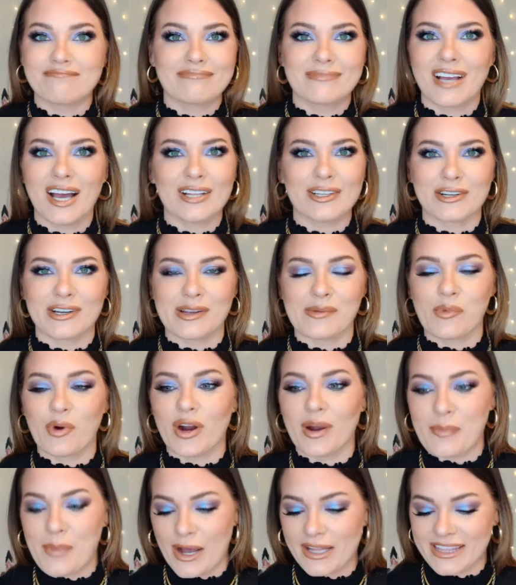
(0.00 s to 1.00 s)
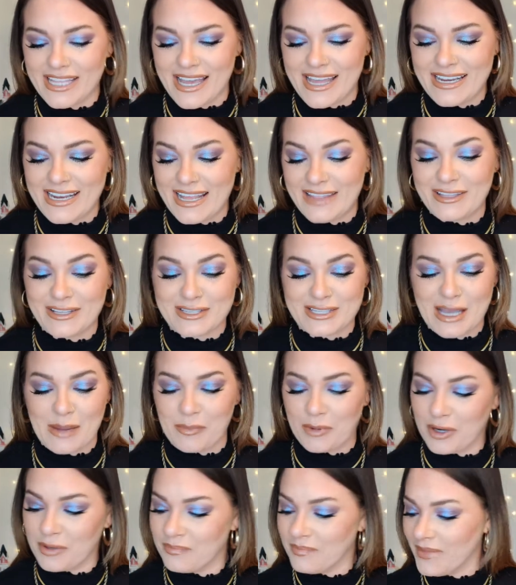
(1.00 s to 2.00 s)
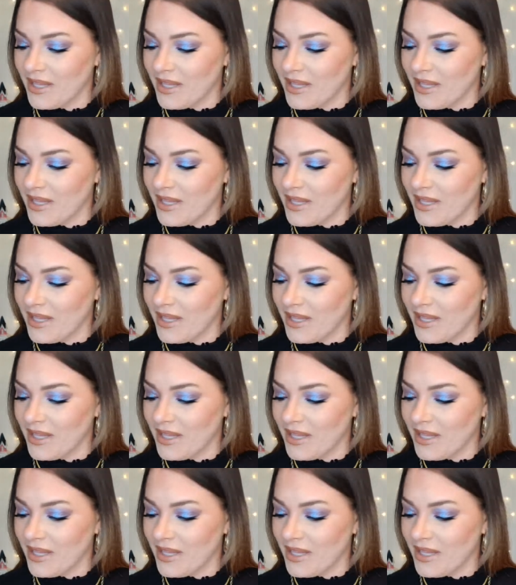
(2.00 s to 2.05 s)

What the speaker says: color anymore. I bought that in the summer.